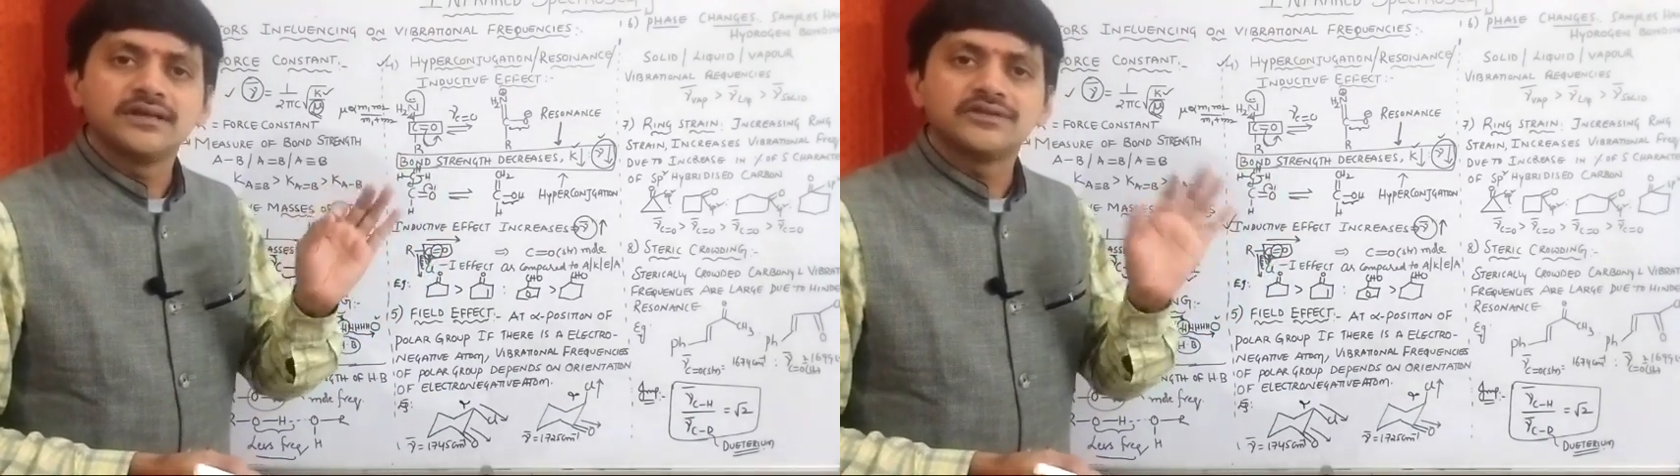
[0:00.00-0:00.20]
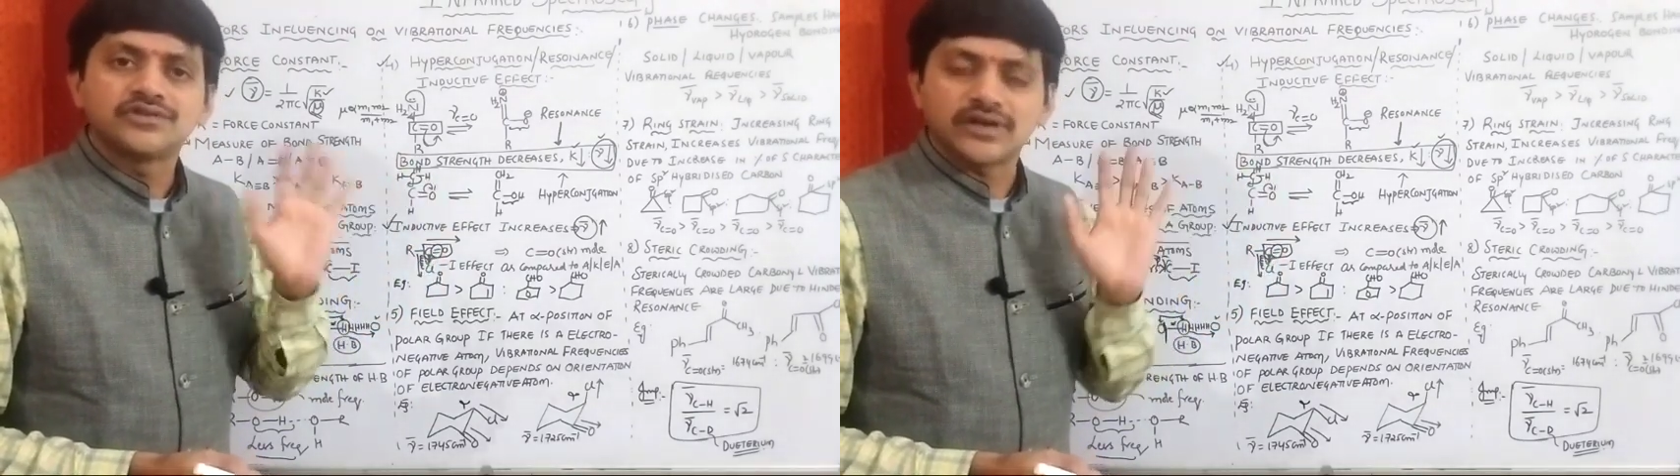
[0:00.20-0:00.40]

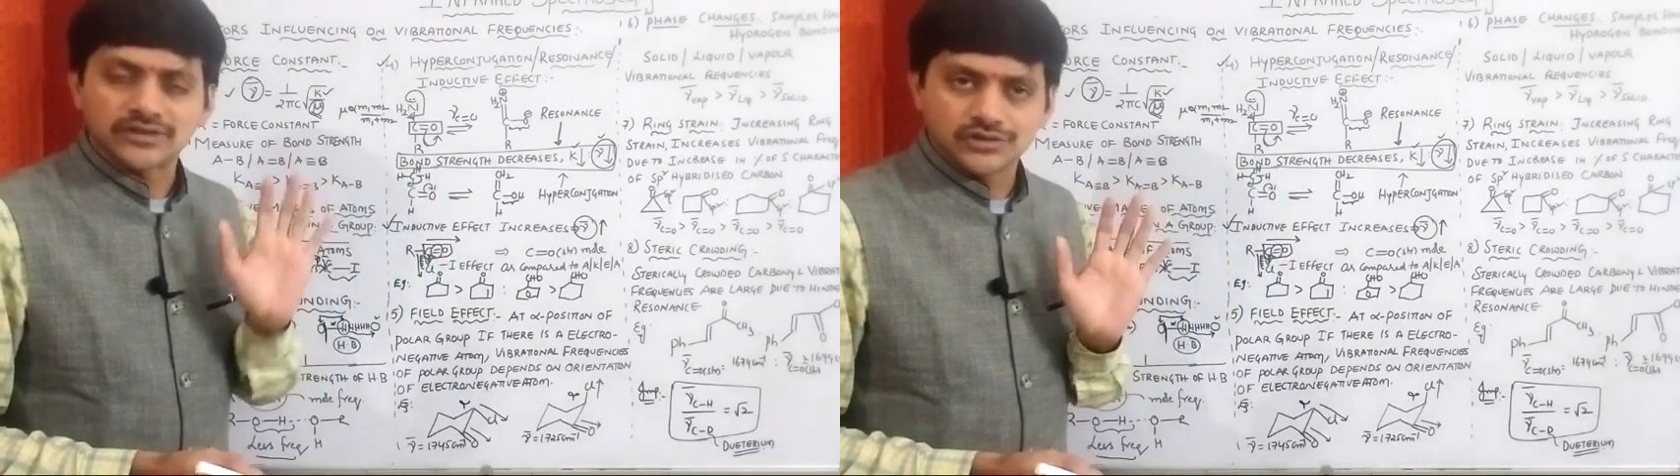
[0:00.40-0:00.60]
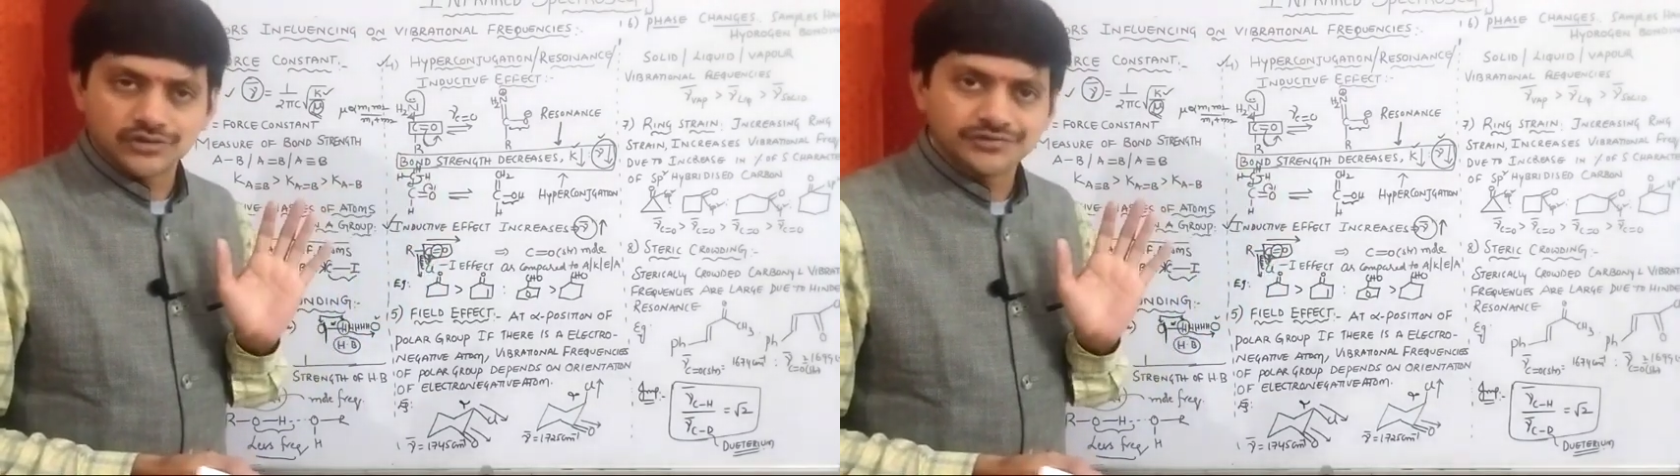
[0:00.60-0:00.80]

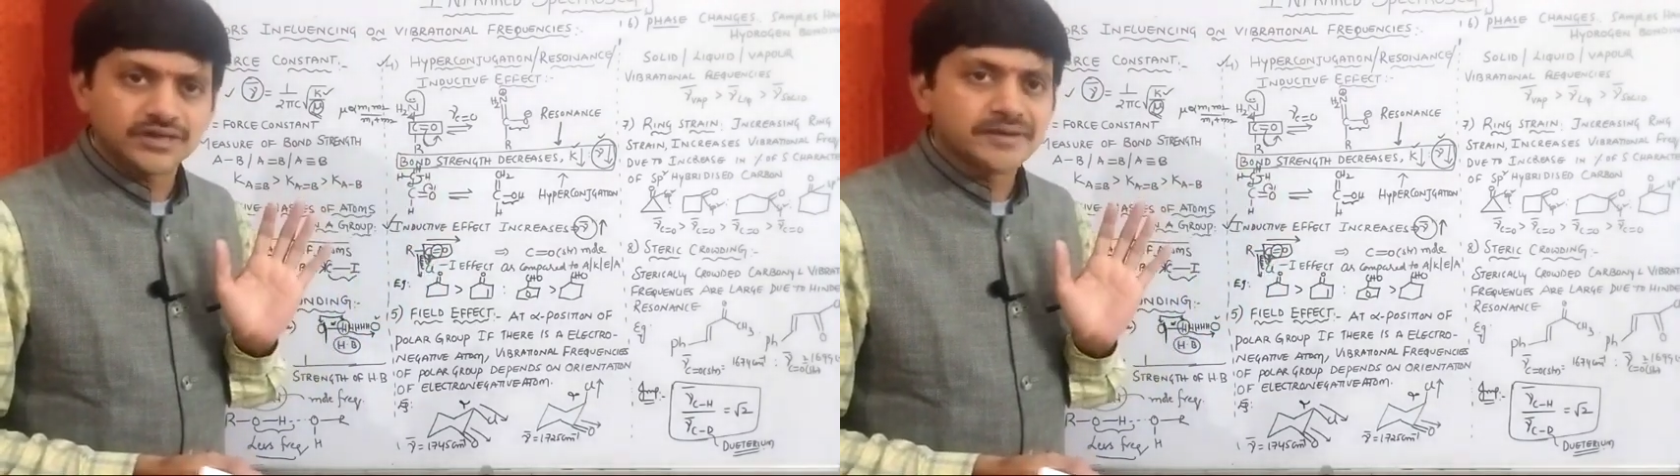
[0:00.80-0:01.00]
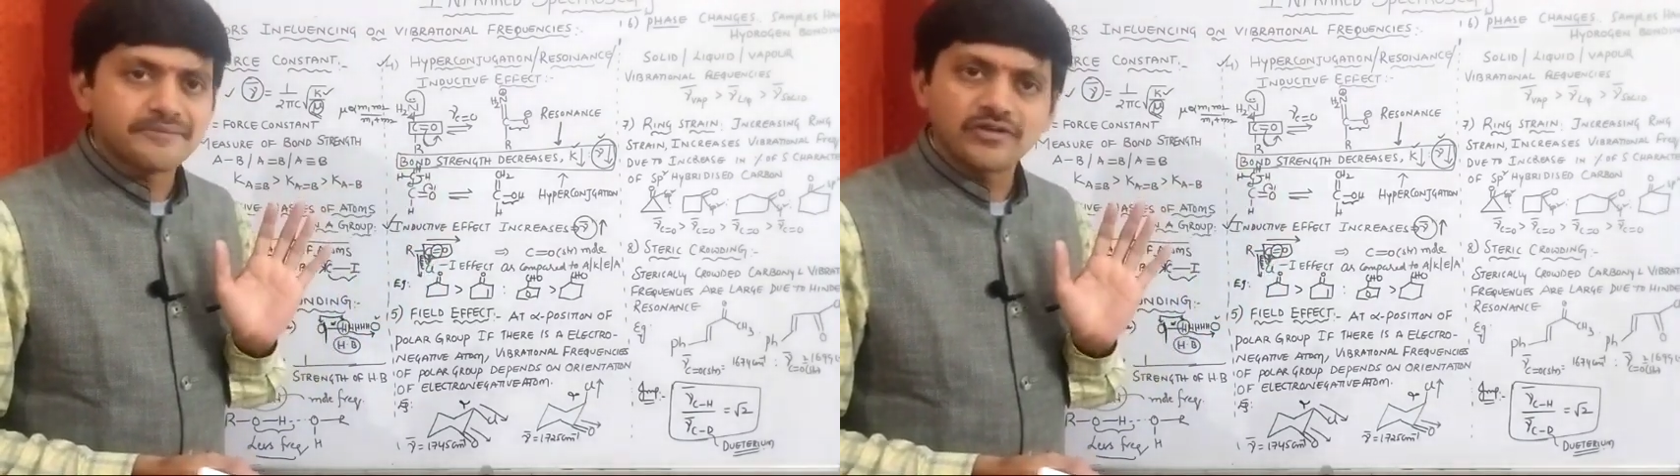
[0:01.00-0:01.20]
structure of
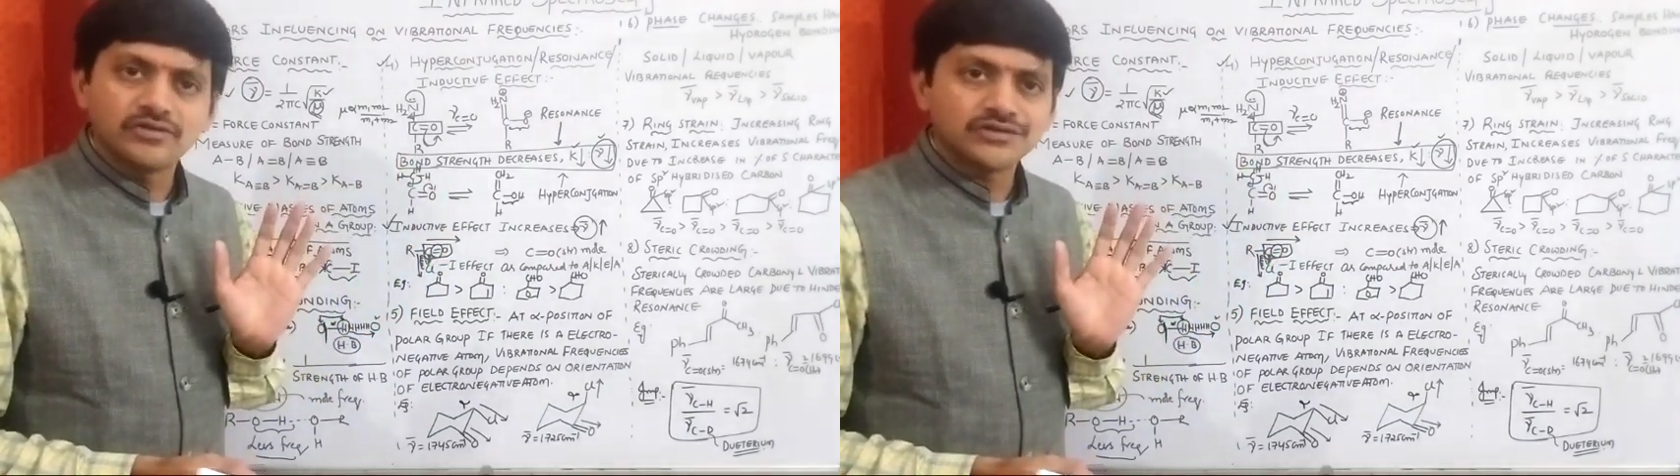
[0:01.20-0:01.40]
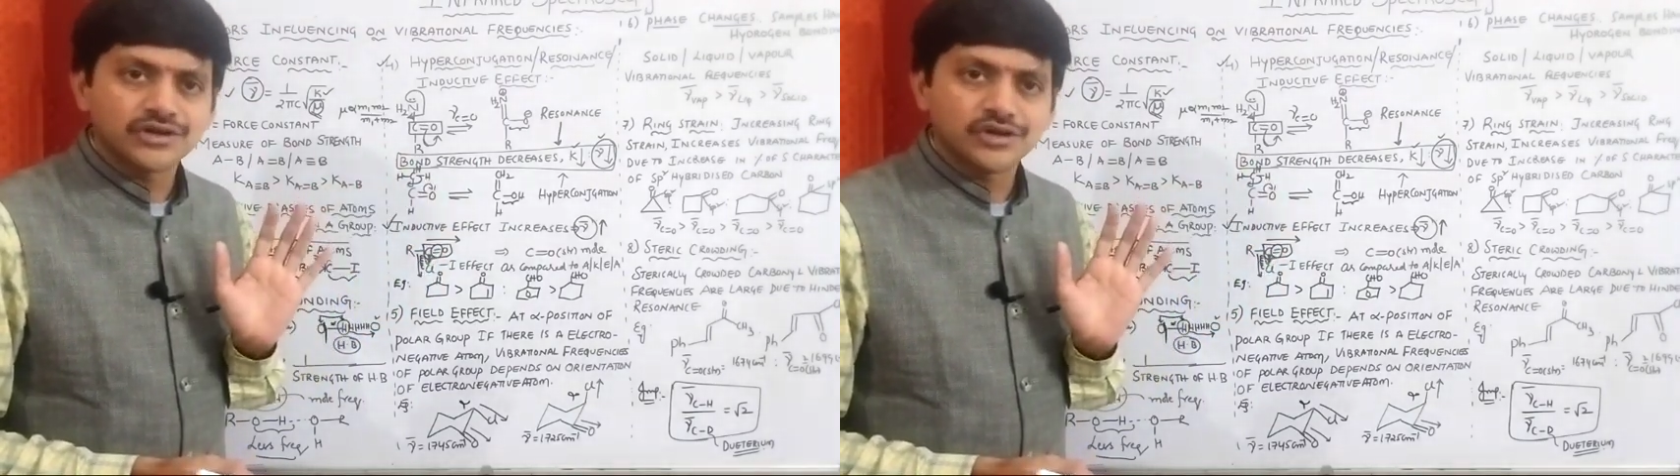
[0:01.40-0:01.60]
the
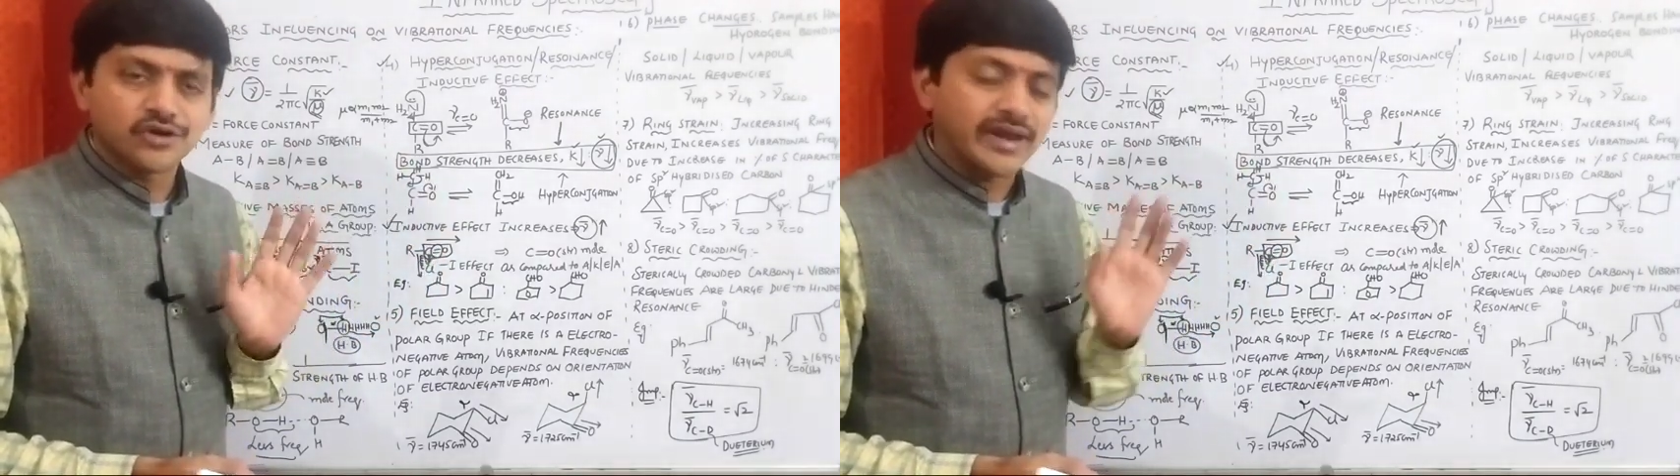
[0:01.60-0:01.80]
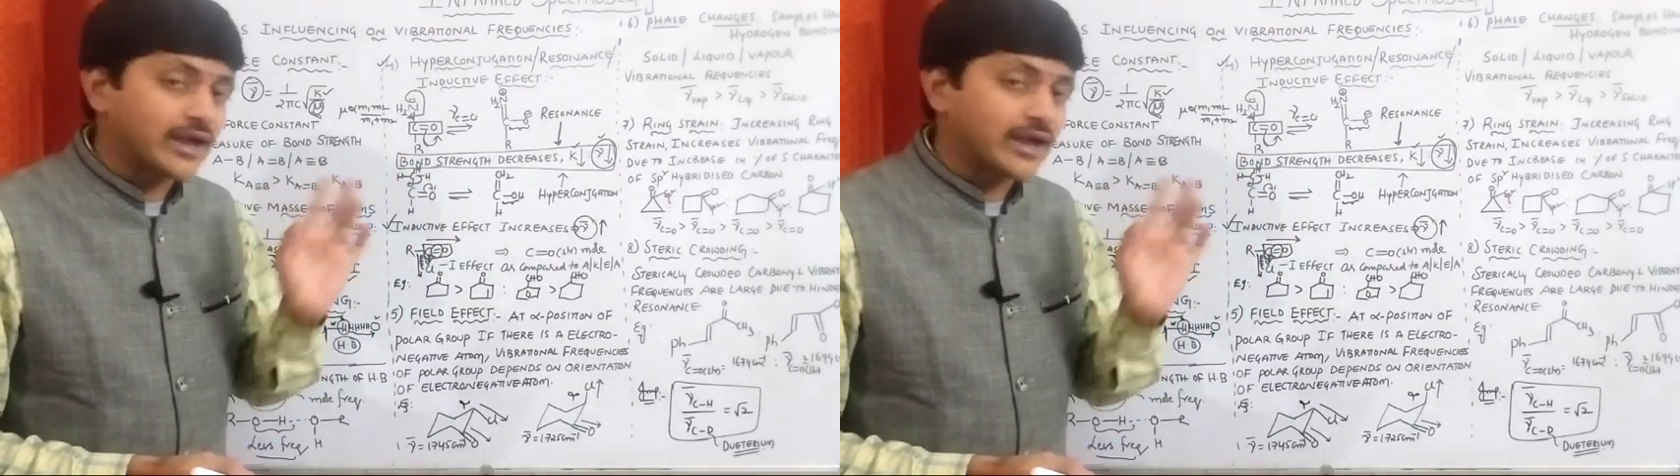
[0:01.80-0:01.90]
compounds or not,